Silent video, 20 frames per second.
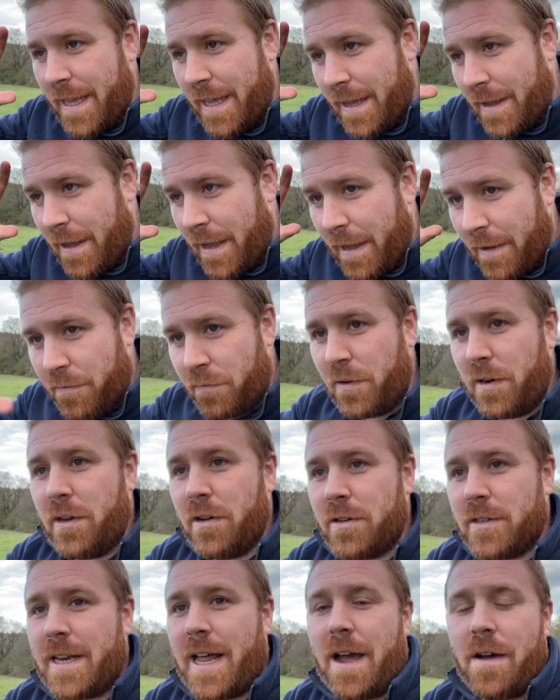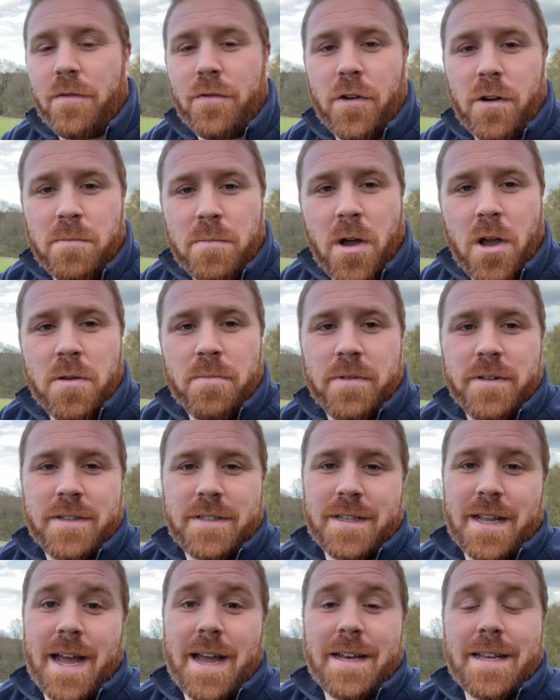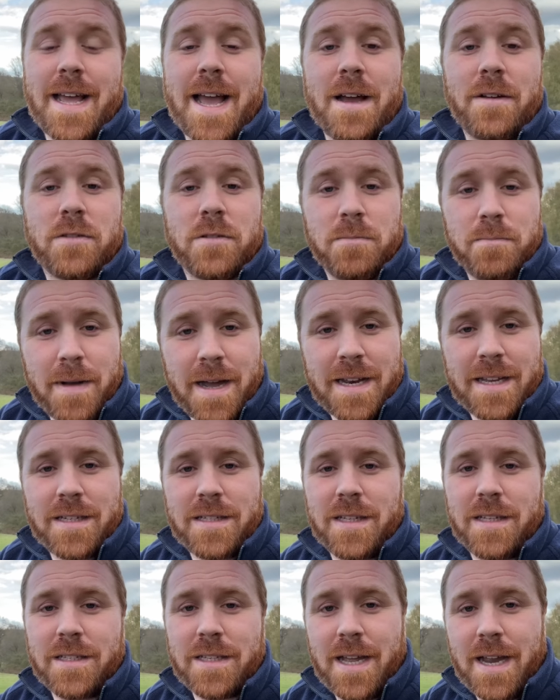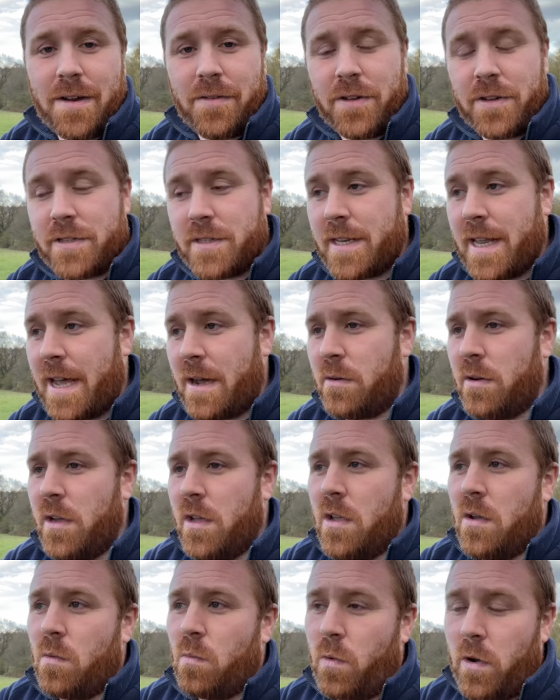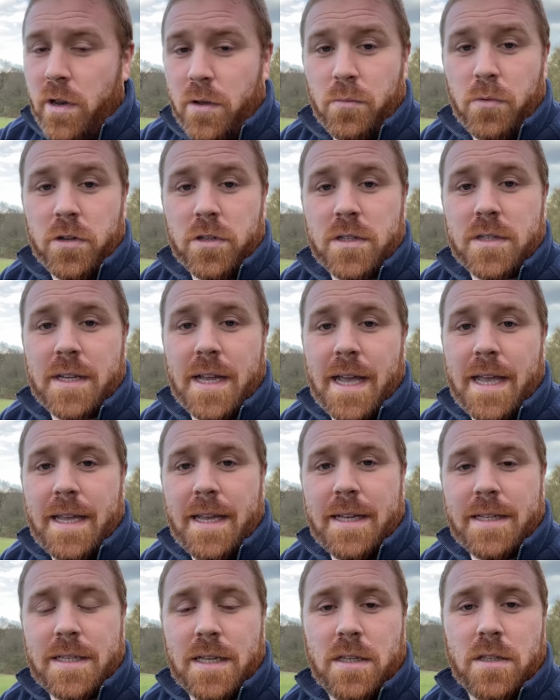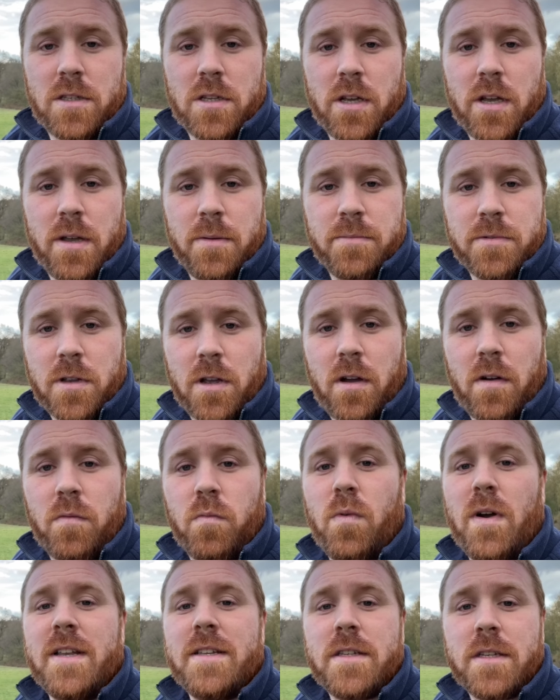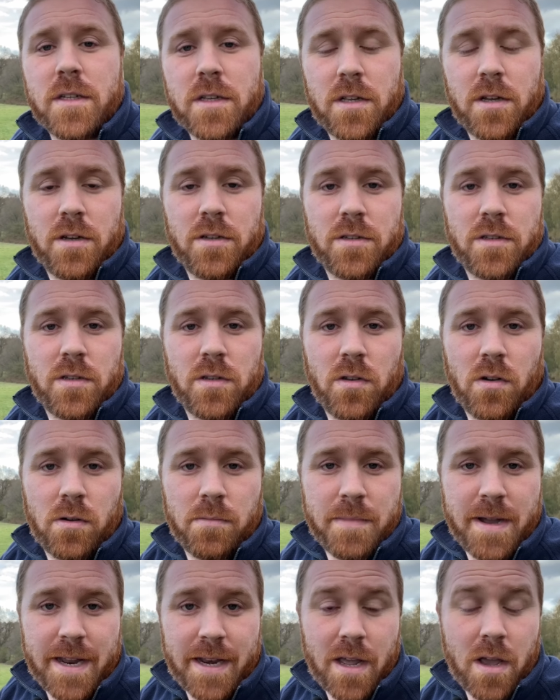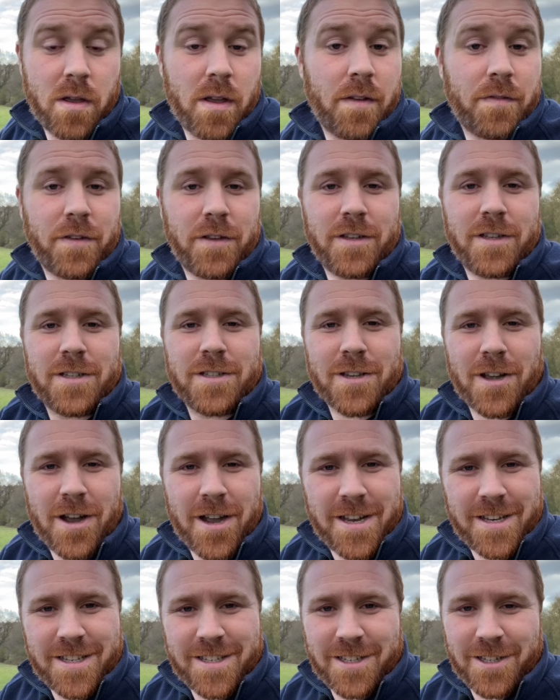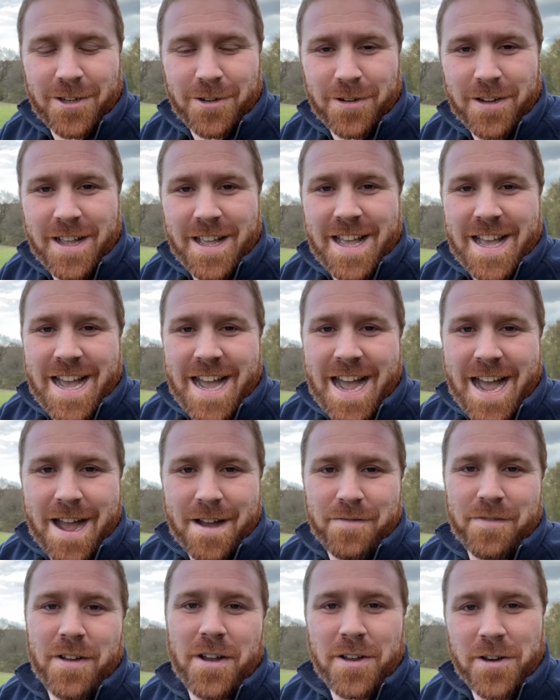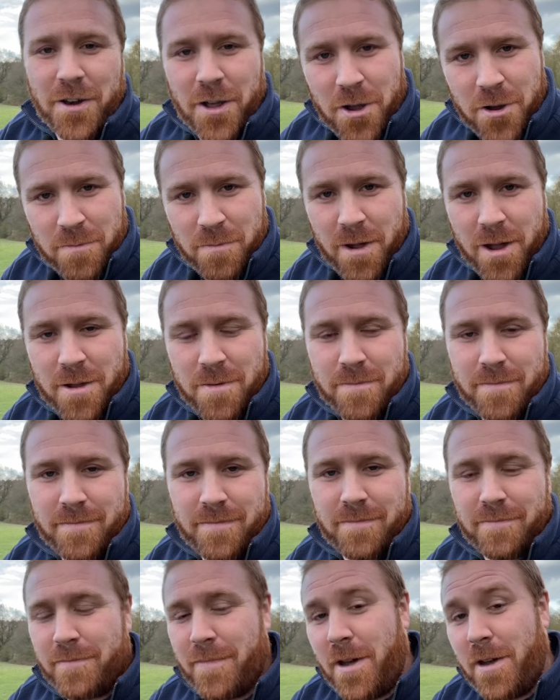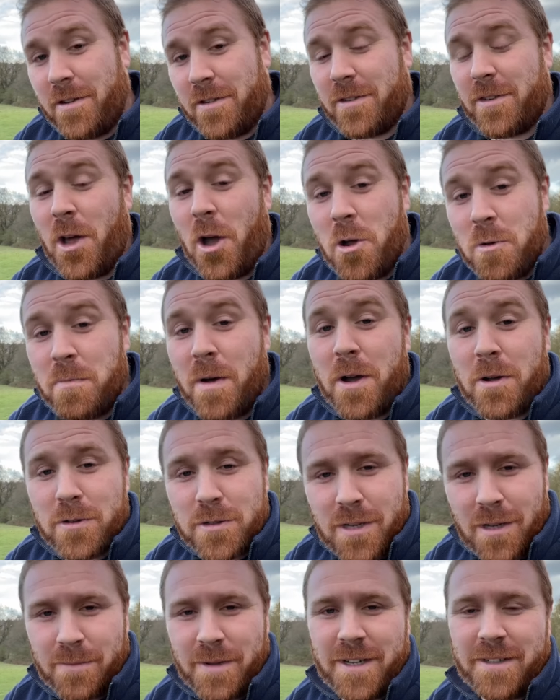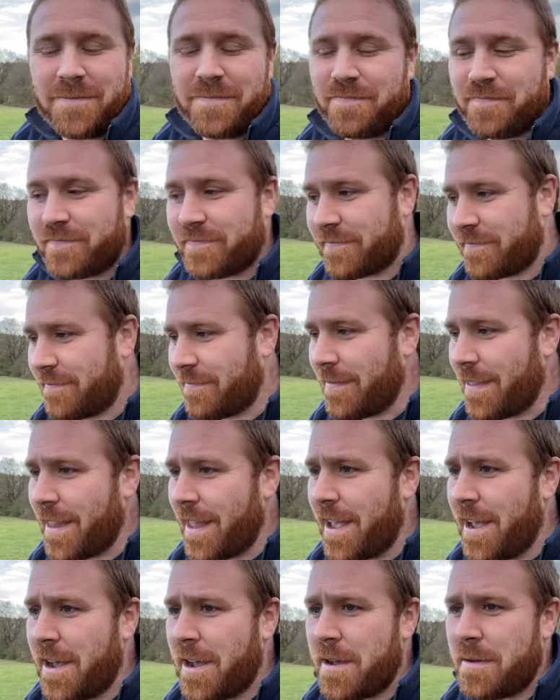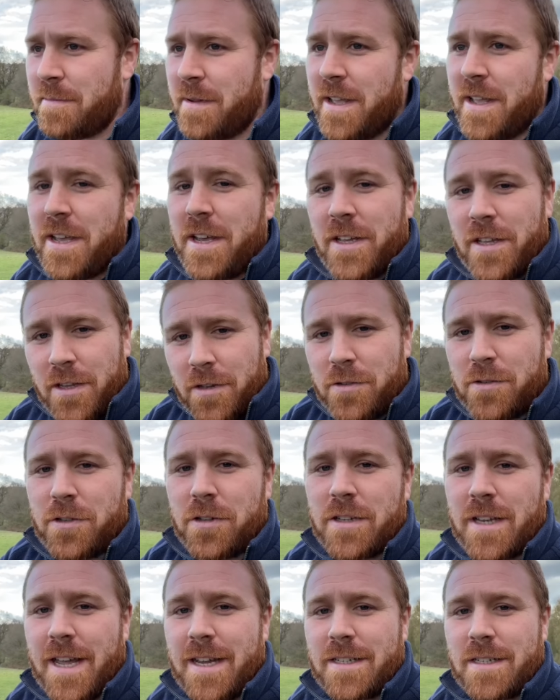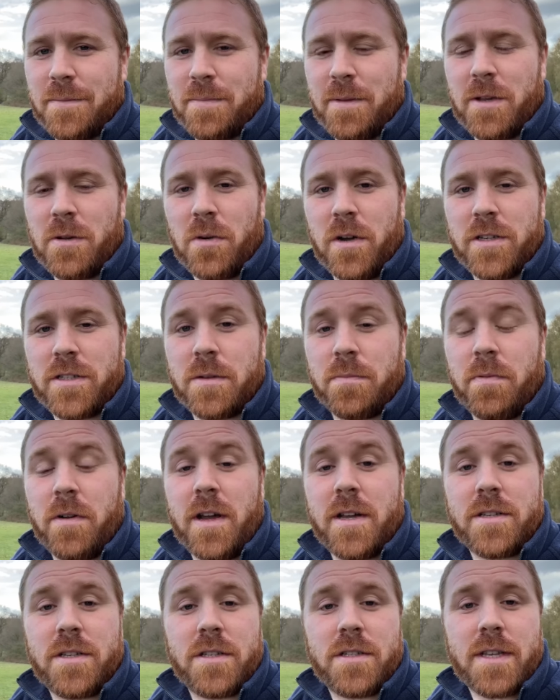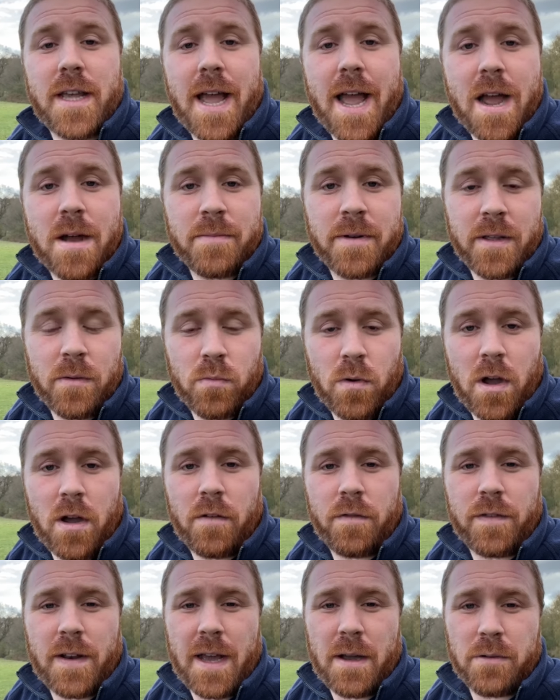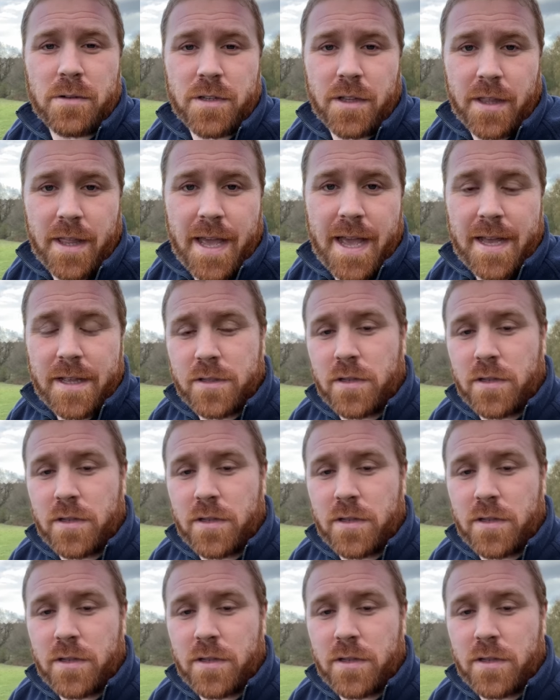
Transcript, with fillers: if we look now for a moment at how to manage these areas, now what I would say is in terms of when to cut your meadow, if you decide to have a no-mow no -mow summer, um, you should actually be quite surprised as to how many wildflowers are there.